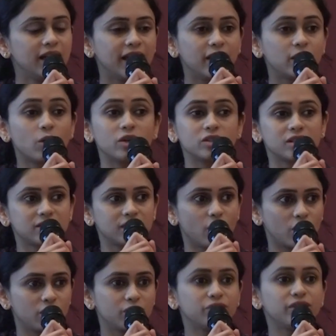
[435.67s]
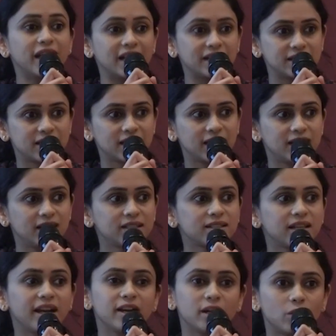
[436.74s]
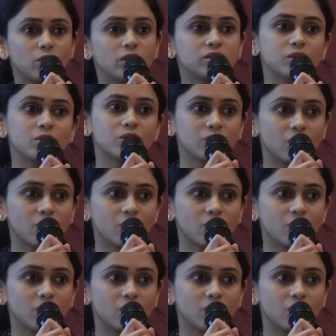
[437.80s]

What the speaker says: it causes lot of gastritis and it also